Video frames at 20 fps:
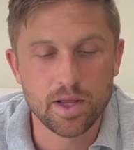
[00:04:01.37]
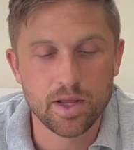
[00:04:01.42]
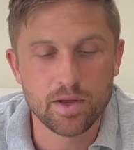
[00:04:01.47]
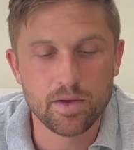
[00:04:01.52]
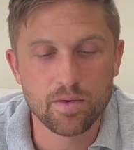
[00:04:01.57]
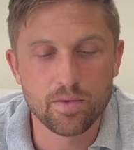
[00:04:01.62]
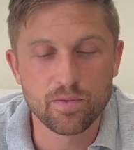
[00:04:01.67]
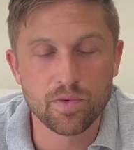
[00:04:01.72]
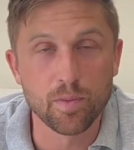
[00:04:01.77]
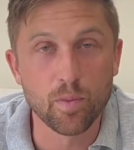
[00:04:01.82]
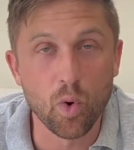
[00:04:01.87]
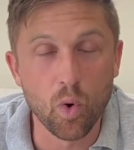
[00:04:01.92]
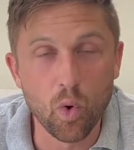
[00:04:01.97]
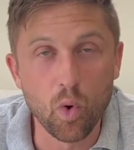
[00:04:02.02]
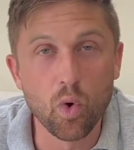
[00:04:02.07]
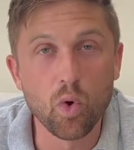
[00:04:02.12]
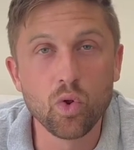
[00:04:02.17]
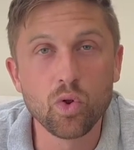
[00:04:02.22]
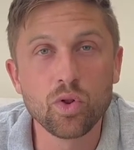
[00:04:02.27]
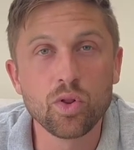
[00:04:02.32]
from
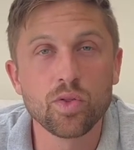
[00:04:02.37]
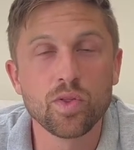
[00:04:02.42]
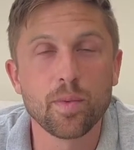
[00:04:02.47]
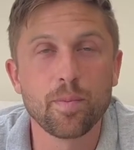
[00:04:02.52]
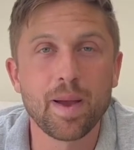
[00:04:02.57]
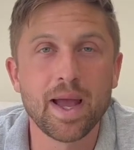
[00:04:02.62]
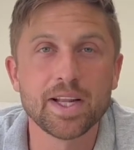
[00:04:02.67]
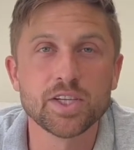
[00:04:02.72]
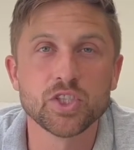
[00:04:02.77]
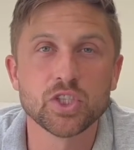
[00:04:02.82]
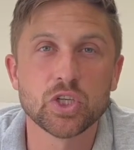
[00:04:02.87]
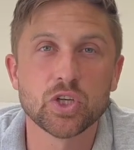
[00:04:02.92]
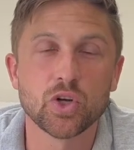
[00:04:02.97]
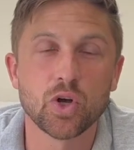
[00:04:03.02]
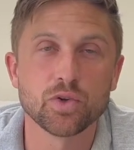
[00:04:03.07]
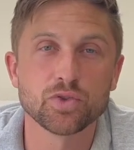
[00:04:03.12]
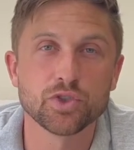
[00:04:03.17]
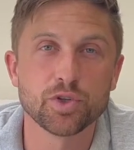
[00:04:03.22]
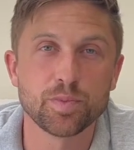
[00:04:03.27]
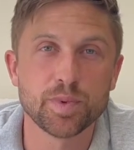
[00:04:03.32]
all the pension
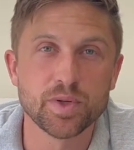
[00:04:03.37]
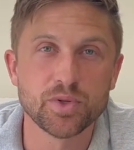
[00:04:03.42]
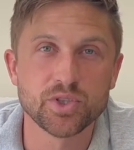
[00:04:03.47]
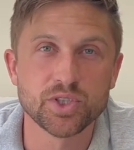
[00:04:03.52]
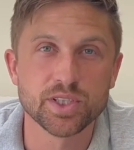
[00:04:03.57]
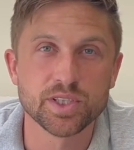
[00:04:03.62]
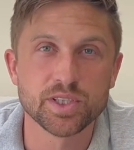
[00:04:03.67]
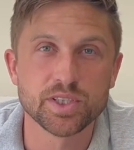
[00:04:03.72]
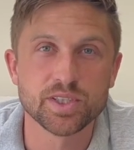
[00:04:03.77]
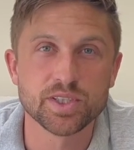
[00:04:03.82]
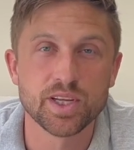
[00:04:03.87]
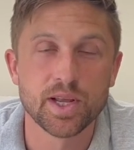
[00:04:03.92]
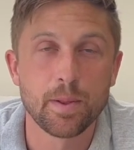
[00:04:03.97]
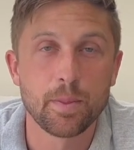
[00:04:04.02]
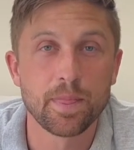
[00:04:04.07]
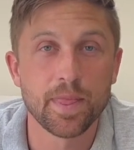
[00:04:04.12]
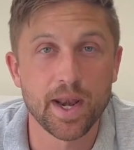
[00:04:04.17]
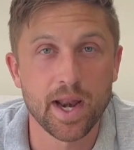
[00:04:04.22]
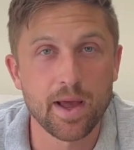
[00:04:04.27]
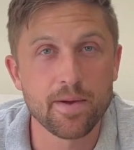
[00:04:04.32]
contributions
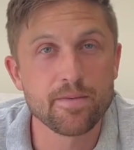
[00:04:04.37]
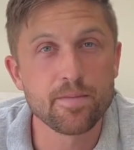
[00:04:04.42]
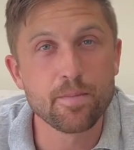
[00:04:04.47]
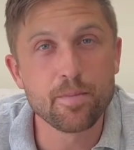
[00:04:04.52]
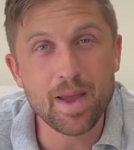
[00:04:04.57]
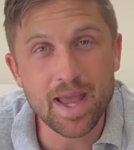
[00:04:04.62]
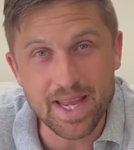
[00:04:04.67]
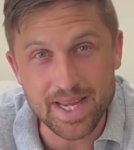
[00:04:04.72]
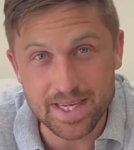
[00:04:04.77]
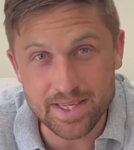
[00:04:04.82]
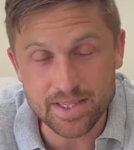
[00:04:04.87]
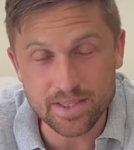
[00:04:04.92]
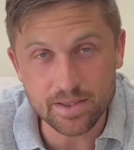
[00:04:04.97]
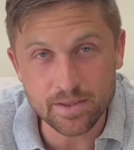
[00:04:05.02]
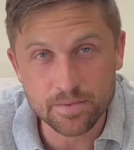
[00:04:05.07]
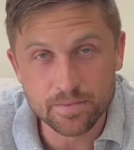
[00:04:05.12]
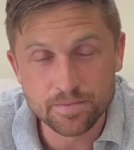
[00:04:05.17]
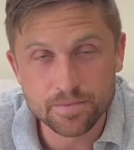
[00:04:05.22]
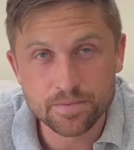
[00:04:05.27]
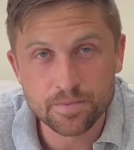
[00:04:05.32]
that I've
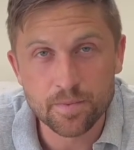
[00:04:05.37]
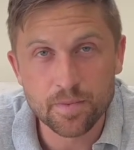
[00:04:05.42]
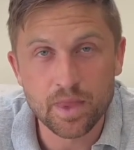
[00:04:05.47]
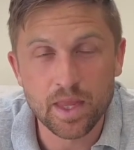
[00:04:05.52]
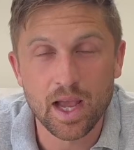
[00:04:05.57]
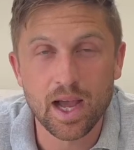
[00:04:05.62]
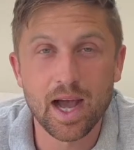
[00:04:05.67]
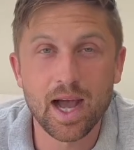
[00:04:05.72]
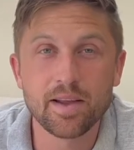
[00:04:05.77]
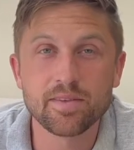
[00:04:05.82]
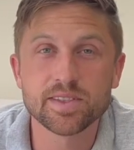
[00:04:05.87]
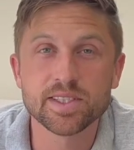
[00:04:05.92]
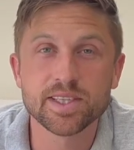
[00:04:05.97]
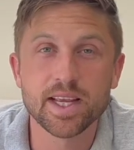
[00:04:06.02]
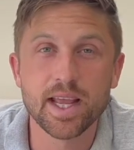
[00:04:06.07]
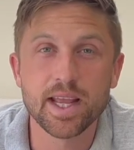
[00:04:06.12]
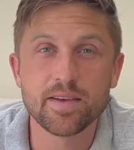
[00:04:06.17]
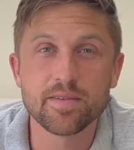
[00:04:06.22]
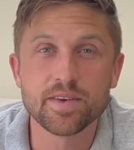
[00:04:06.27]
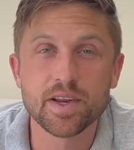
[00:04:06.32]
made, I've
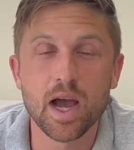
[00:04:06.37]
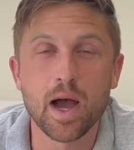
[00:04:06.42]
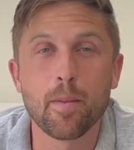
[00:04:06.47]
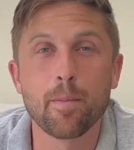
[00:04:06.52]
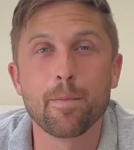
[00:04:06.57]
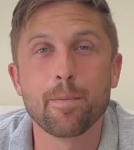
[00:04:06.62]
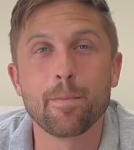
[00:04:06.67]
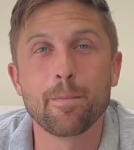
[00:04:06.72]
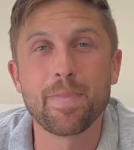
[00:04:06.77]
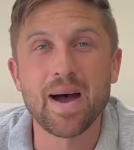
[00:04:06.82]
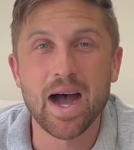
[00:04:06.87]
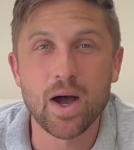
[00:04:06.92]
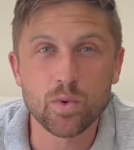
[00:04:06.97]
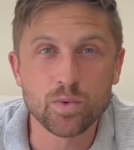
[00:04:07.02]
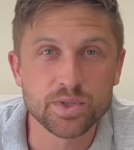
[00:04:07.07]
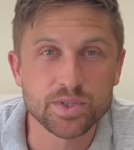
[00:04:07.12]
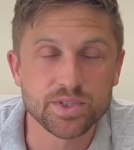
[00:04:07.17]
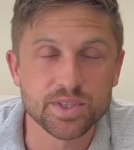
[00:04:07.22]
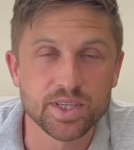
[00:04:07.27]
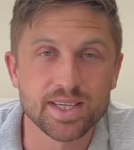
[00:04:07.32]
saved
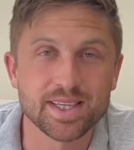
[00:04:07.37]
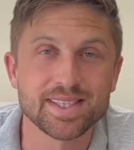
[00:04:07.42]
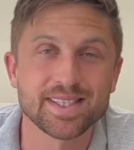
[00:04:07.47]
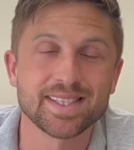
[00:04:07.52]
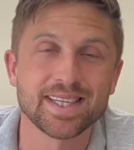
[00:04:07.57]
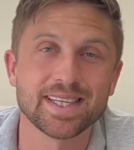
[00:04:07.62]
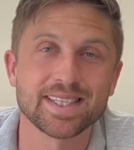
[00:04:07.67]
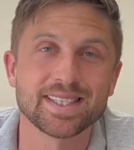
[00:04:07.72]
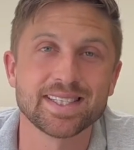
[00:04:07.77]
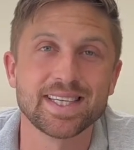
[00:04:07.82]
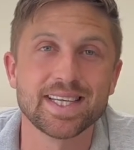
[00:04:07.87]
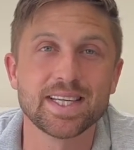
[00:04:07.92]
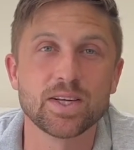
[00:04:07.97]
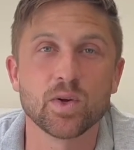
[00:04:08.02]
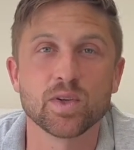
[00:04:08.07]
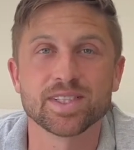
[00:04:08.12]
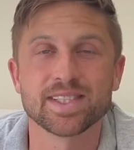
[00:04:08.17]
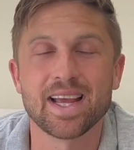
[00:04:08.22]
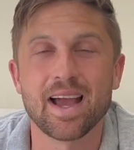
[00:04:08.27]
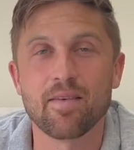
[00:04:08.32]
about £16,000
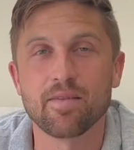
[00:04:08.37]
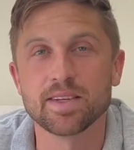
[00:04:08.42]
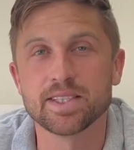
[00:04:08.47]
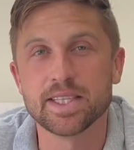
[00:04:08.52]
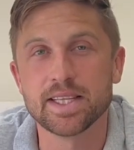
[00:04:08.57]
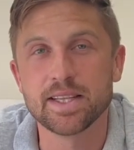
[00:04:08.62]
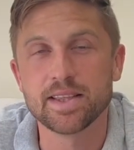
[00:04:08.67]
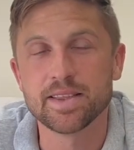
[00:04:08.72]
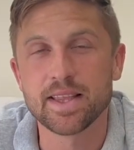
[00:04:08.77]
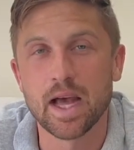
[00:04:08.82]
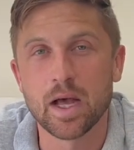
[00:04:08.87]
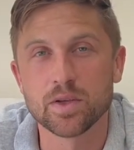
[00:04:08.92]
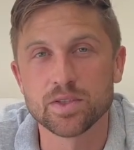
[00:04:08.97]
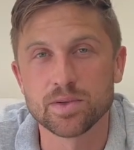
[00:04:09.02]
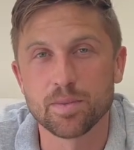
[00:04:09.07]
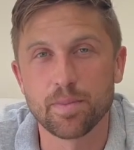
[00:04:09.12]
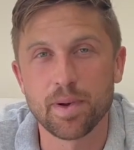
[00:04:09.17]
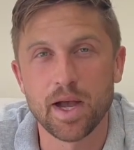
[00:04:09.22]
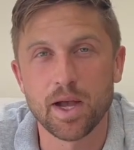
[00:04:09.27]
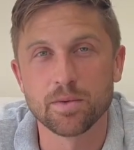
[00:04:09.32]
or
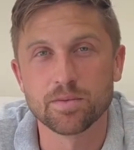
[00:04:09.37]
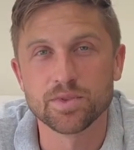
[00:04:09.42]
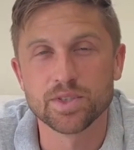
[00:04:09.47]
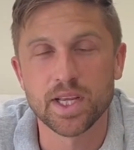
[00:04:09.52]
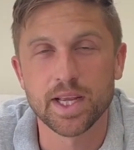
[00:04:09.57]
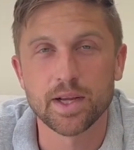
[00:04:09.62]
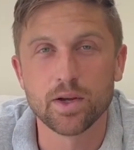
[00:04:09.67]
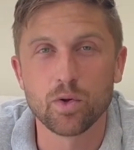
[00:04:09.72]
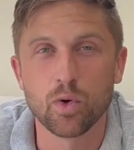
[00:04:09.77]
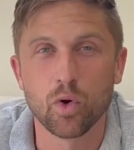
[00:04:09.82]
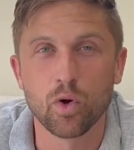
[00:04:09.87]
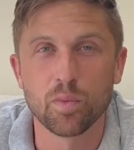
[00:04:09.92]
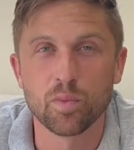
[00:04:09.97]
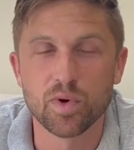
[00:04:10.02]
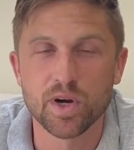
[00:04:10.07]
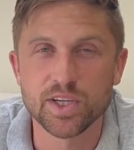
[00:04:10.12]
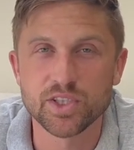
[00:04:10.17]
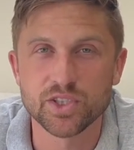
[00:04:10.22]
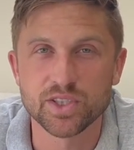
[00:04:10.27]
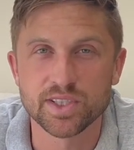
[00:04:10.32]
£17,000 in
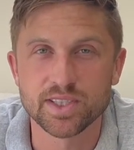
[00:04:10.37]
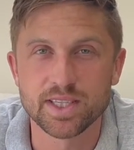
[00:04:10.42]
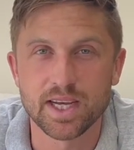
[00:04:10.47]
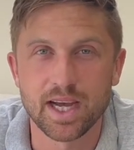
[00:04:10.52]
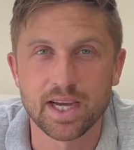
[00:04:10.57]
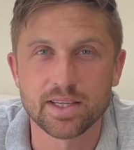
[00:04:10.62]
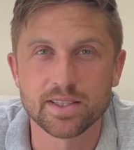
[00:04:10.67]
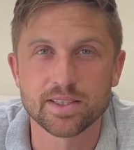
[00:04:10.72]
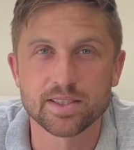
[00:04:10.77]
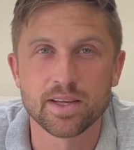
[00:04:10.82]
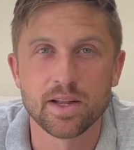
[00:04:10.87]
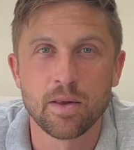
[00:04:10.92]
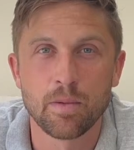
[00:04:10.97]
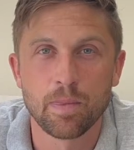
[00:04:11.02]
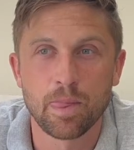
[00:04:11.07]
corporation tax.